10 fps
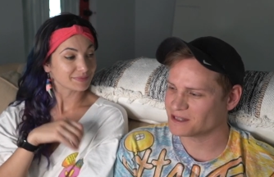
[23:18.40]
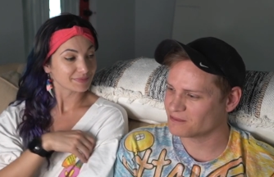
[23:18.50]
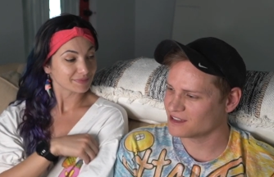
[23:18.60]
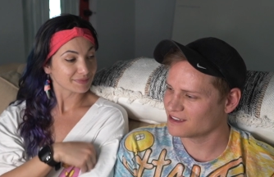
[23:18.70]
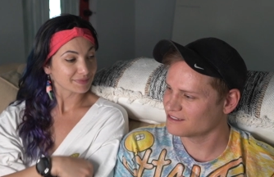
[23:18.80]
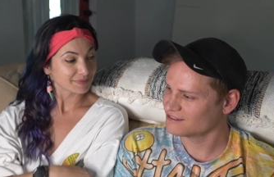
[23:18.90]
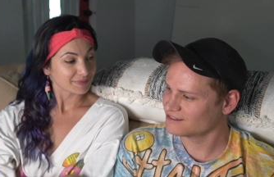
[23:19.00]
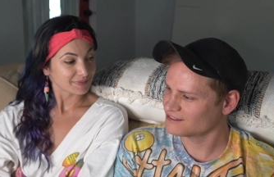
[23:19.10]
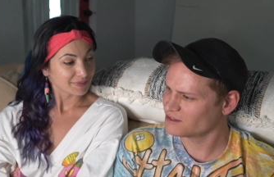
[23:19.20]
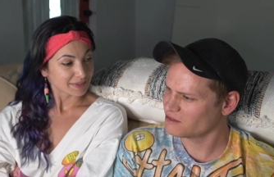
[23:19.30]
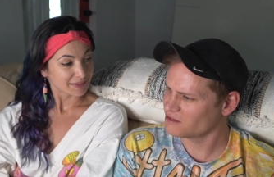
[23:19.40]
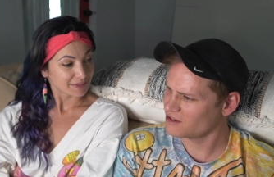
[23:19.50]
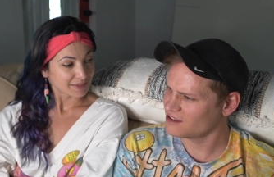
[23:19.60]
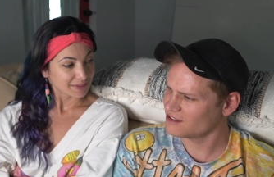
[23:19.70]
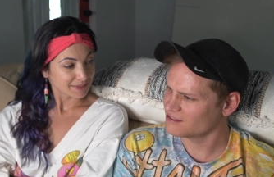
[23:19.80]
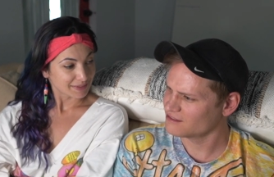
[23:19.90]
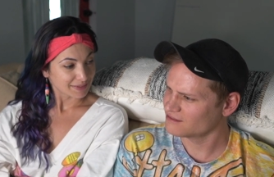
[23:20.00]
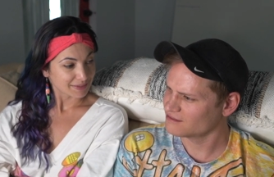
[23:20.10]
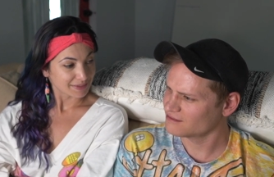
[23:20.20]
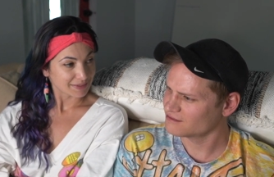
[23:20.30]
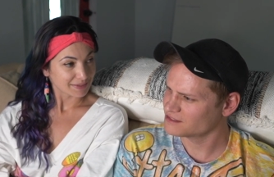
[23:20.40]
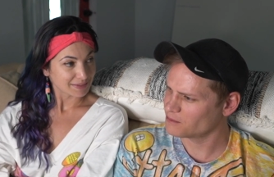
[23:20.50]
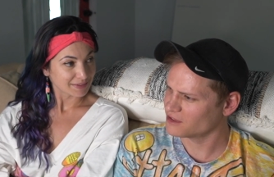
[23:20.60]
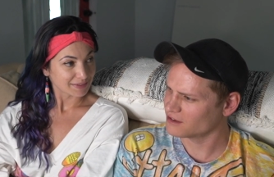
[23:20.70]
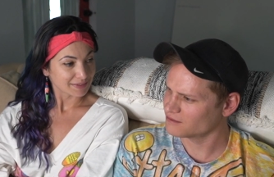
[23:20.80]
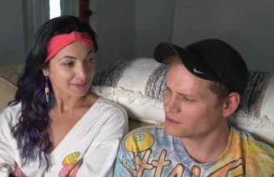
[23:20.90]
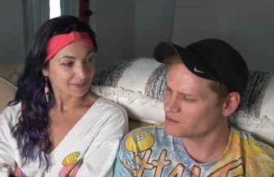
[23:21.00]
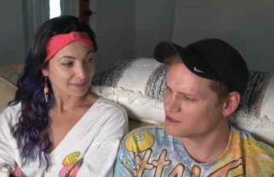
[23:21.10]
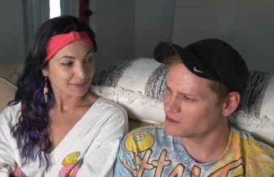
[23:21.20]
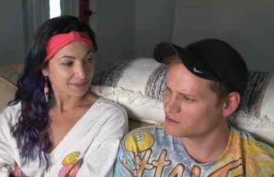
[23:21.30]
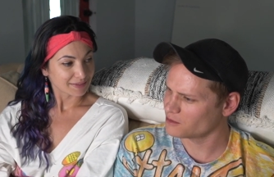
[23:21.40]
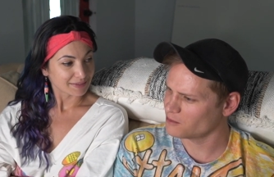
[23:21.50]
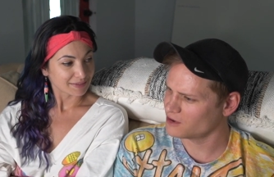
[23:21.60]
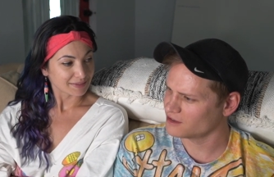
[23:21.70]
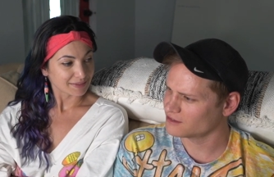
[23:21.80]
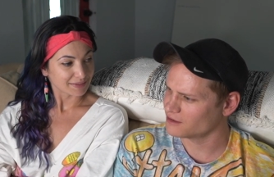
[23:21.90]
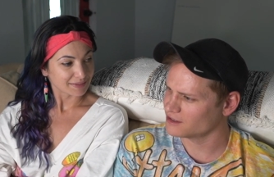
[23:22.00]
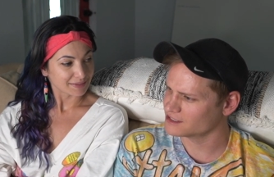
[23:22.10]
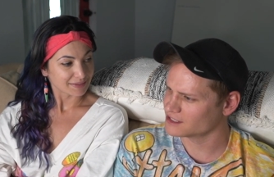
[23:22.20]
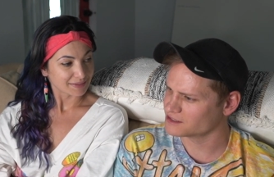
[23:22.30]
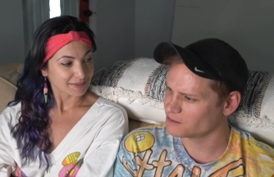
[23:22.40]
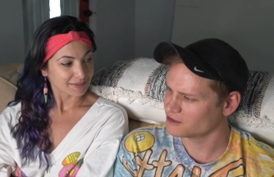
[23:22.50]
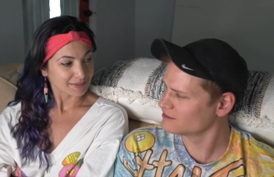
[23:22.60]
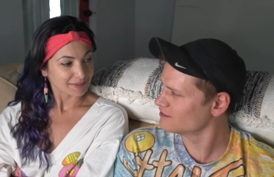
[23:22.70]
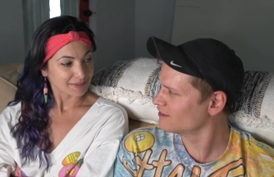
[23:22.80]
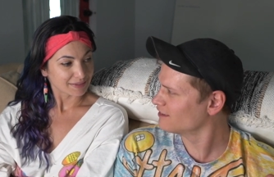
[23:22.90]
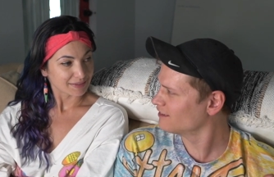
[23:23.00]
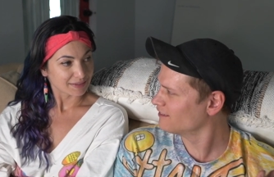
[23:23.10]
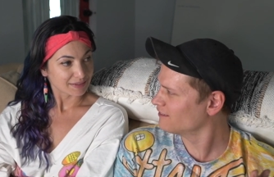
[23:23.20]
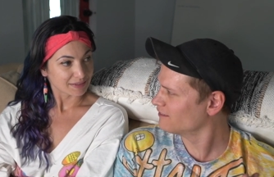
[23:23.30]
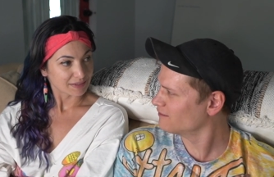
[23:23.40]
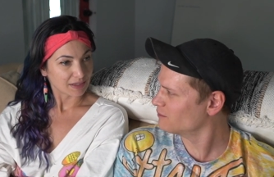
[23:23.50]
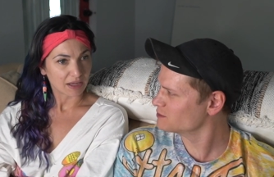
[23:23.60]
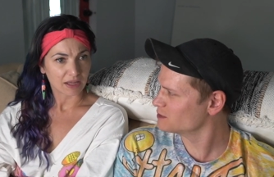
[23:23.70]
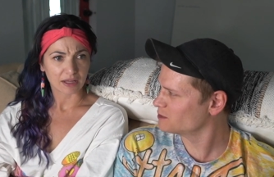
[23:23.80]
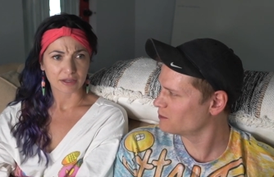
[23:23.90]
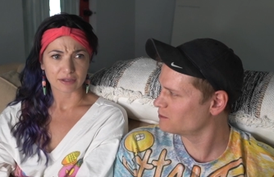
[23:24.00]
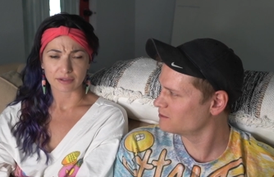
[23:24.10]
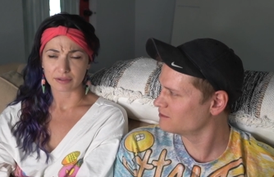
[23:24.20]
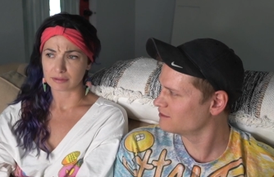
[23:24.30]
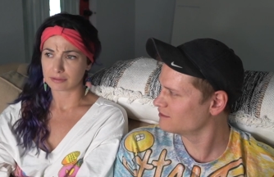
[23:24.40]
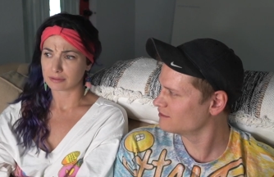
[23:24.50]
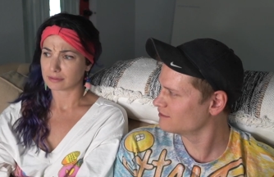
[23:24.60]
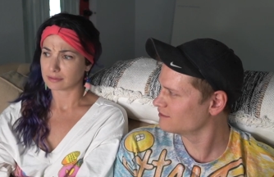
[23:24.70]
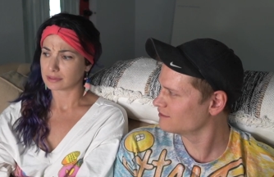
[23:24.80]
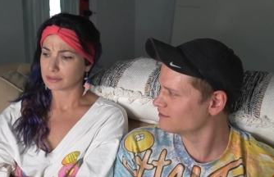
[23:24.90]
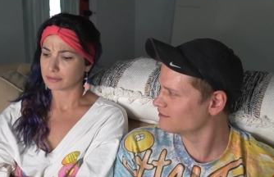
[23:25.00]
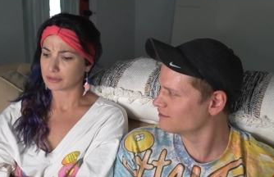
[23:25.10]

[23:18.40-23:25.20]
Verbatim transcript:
Speaker 1: uh, something, 330 something. What did we do? 31, 36 something? What was the total?
Speaker 2: Oh, uh, it